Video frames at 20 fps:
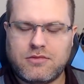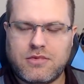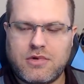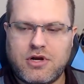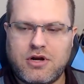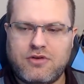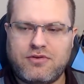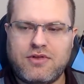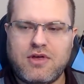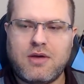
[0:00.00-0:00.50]

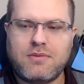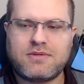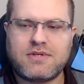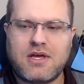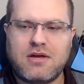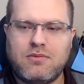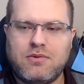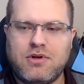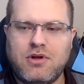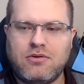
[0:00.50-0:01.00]
Here at the
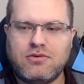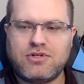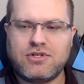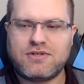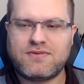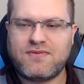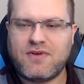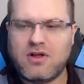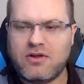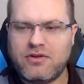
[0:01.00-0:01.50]
Upside, we don't
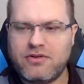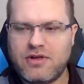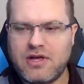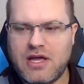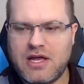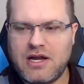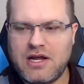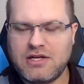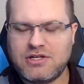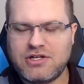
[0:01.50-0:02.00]
just follow the
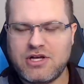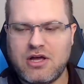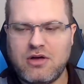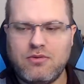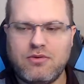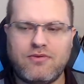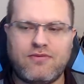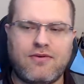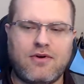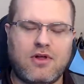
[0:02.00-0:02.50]
NHL,
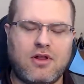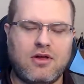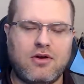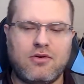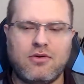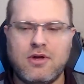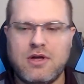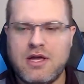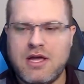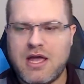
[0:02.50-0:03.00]
we
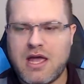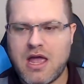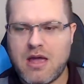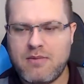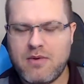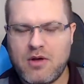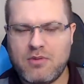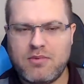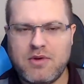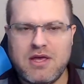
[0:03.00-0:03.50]
follow
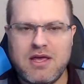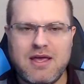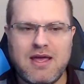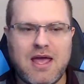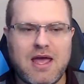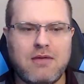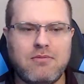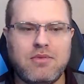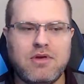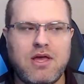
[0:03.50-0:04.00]
MLB,
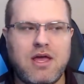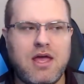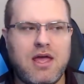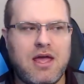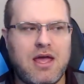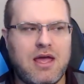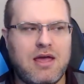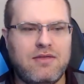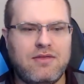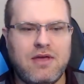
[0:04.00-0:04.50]

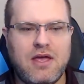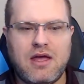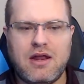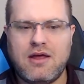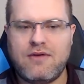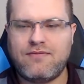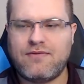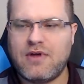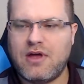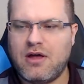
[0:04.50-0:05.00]
NBA, and the
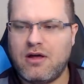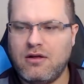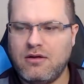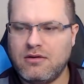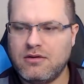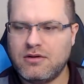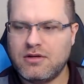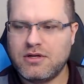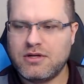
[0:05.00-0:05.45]
NFL.